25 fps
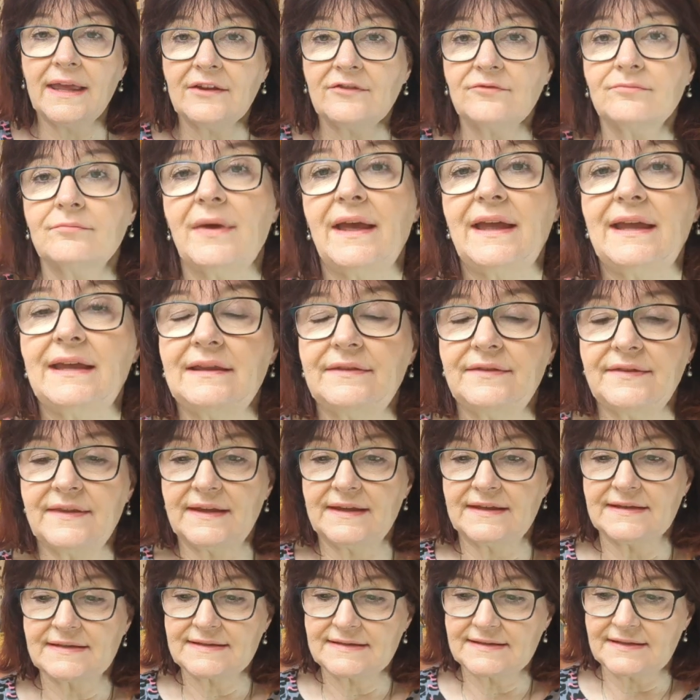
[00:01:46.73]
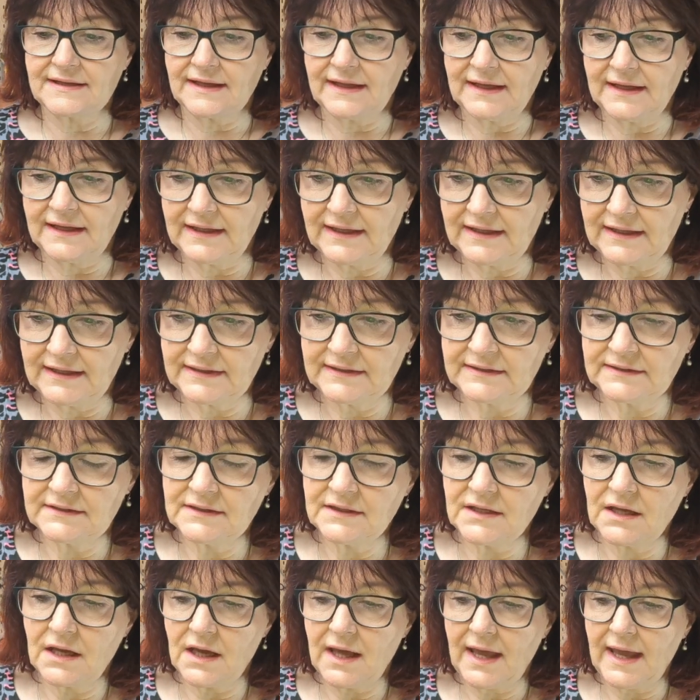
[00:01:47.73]
have made this
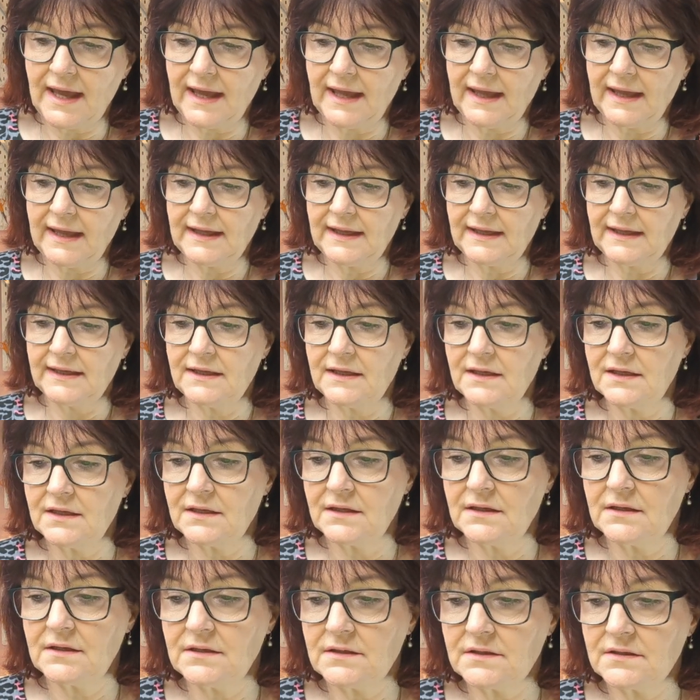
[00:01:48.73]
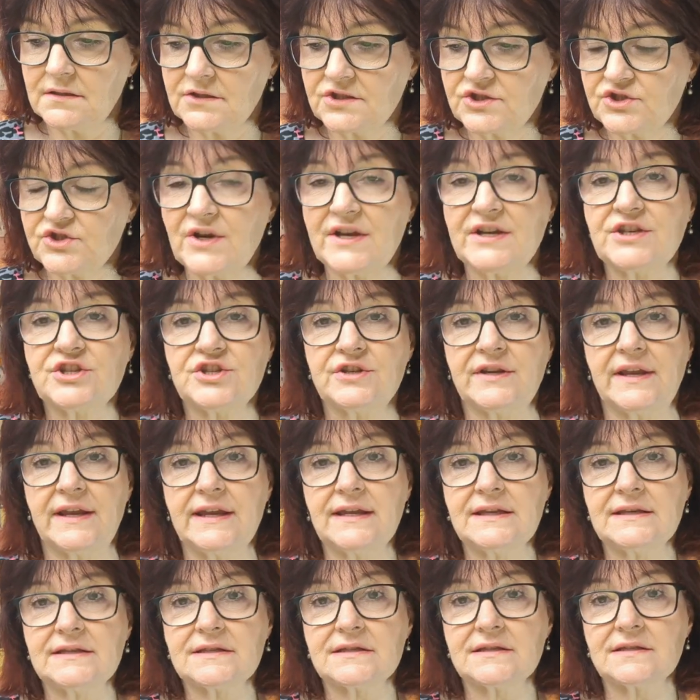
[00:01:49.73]
in a stretch
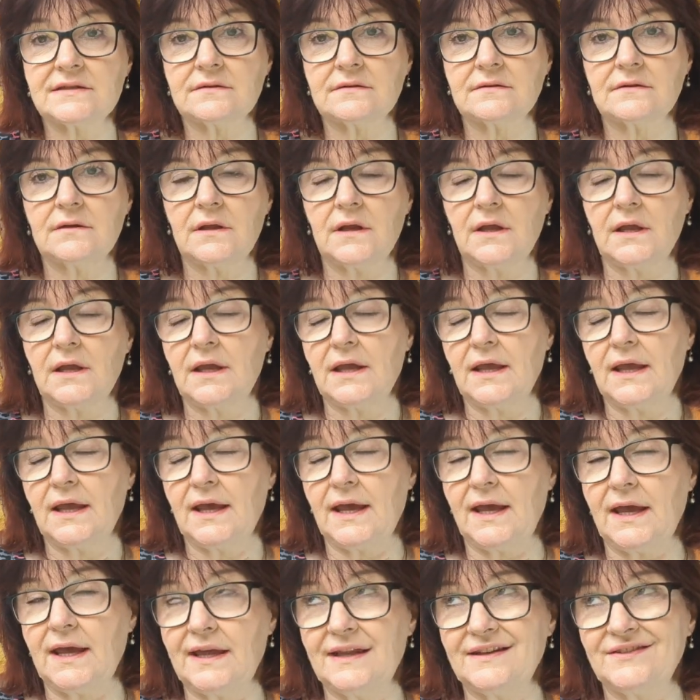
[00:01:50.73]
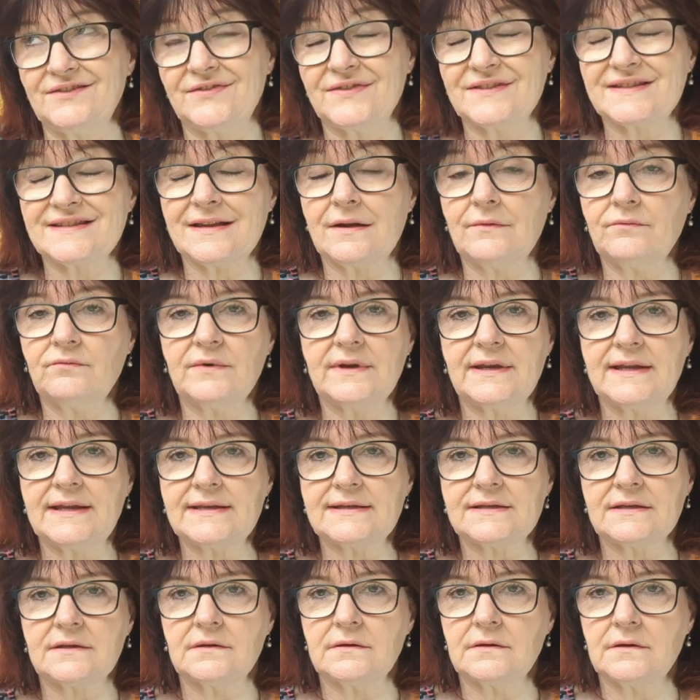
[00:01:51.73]
knit, and for some
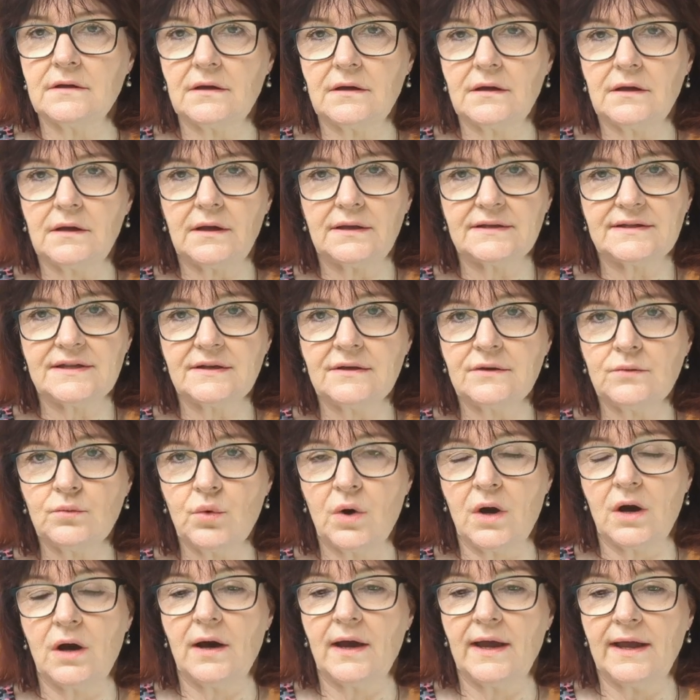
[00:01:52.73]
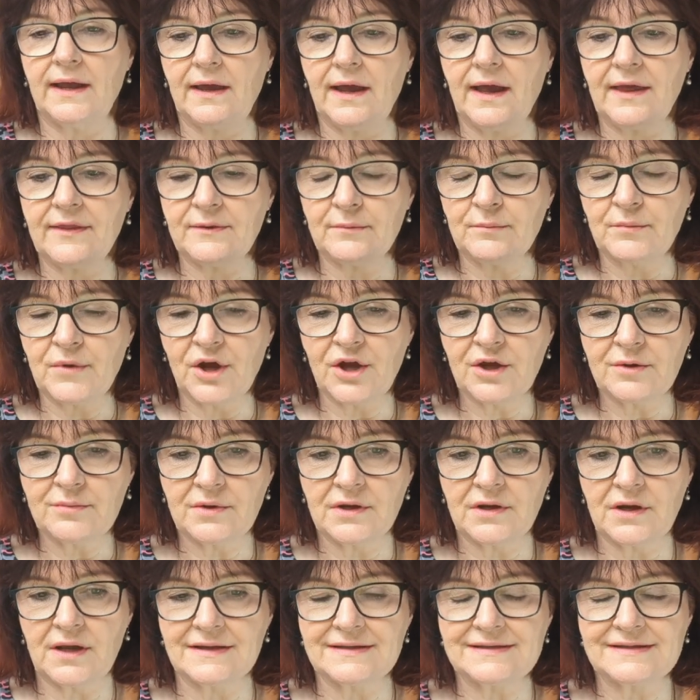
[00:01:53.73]
reason, I don't know why, at the
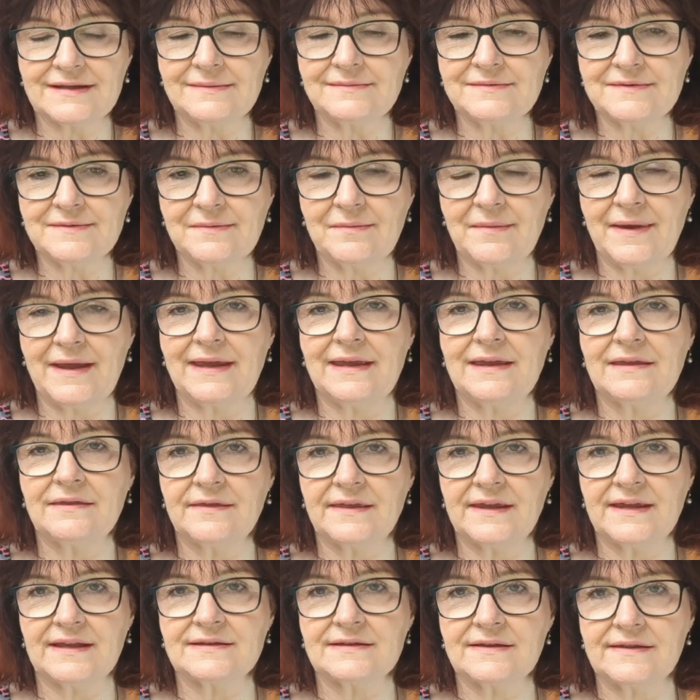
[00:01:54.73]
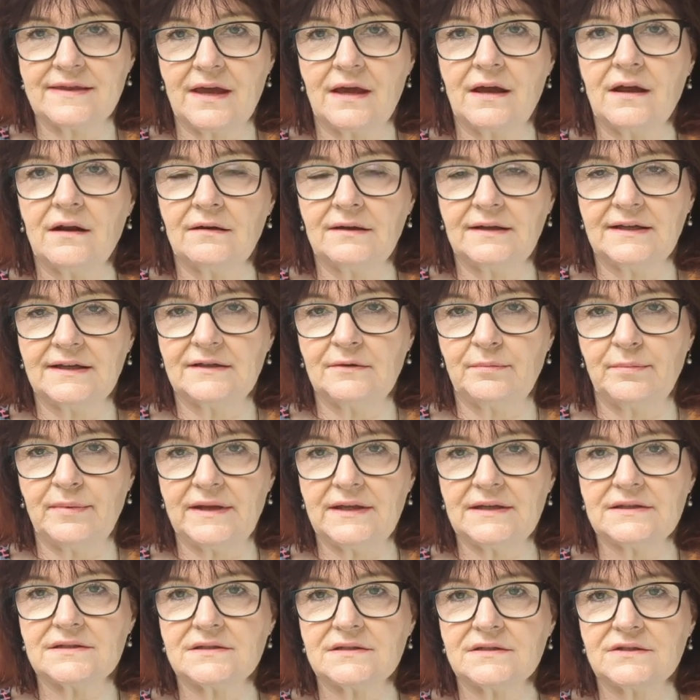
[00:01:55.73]
moment I seem to be making things that are a little
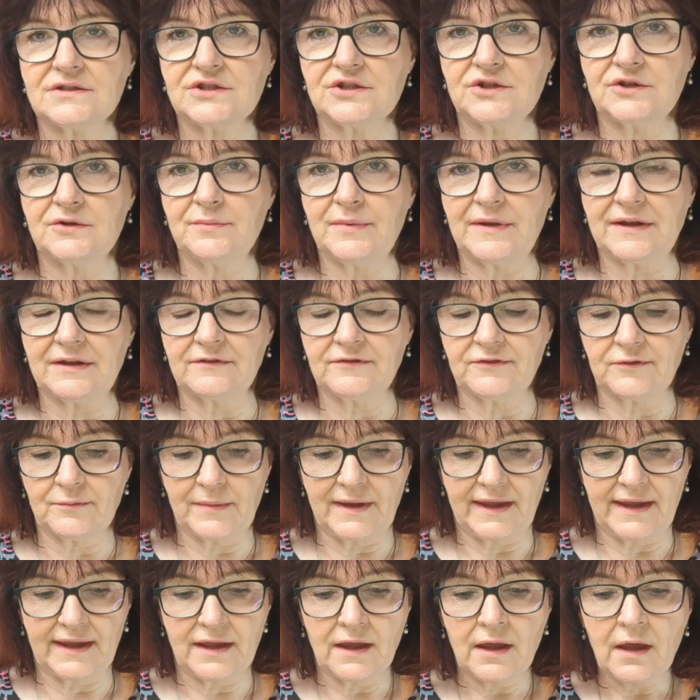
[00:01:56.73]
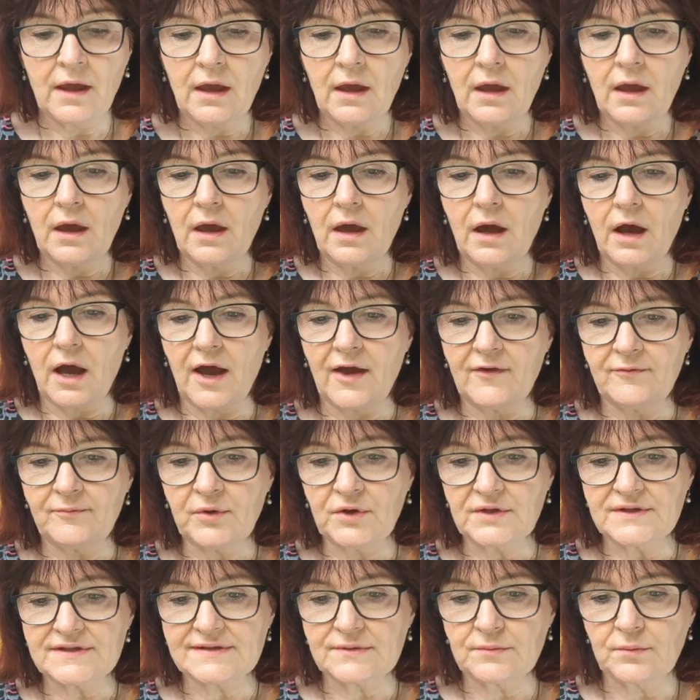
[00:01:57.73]
bit too big for me. I've
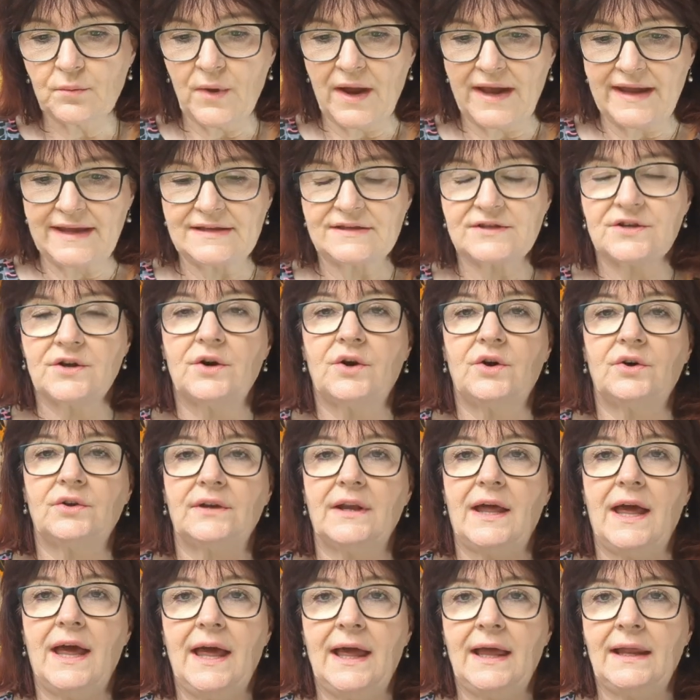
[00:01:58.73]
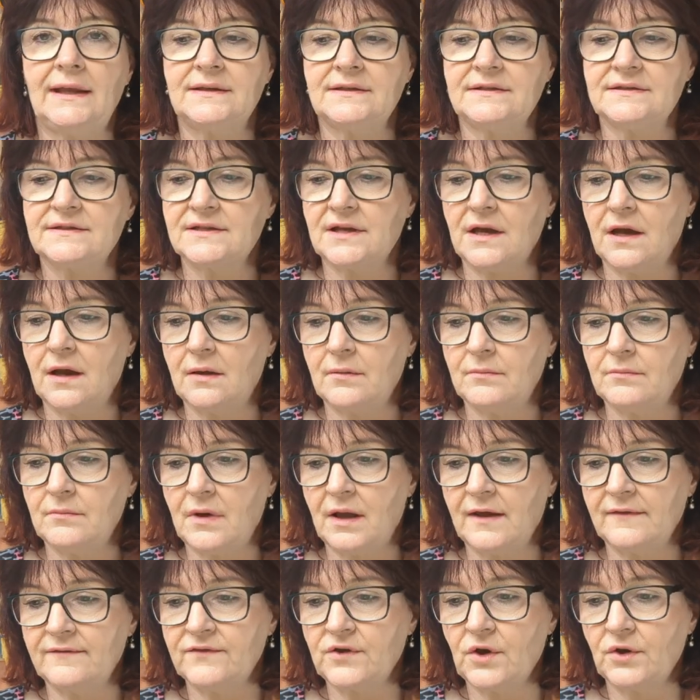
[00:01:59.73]
put some weight on and
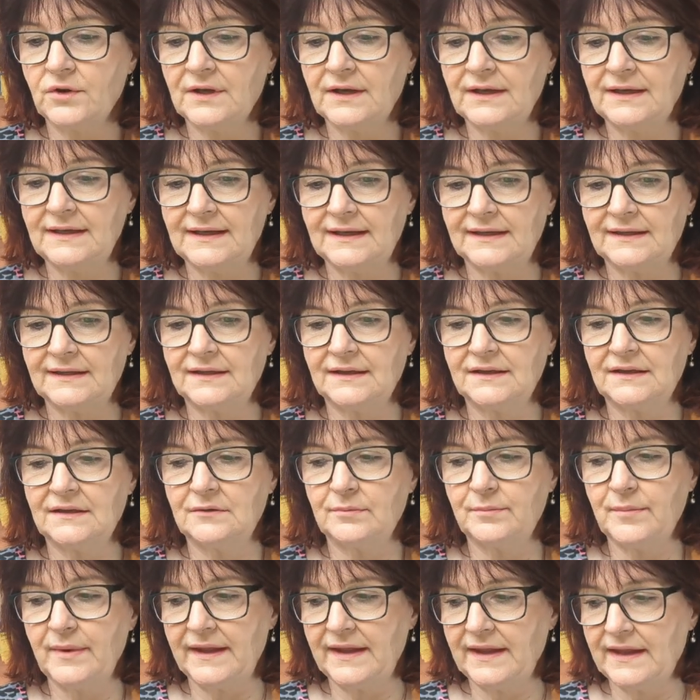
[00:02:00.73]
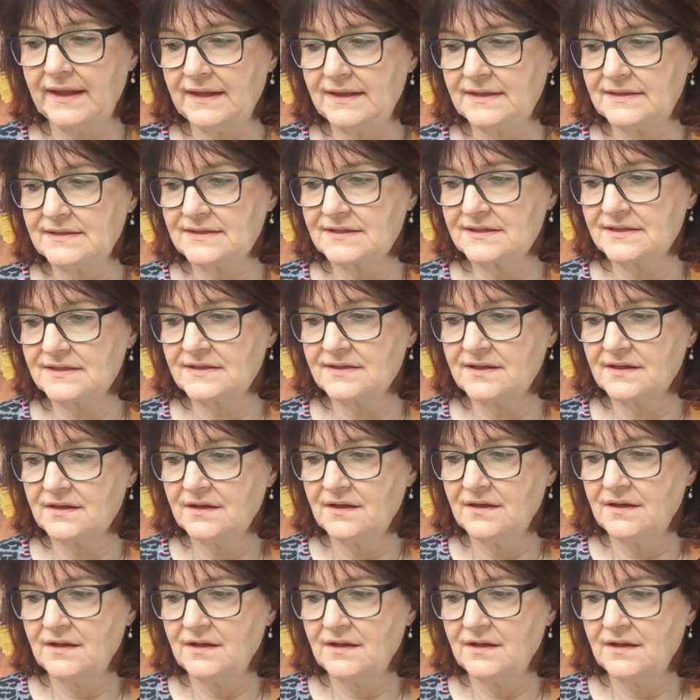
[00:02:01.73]
I've gone a little bit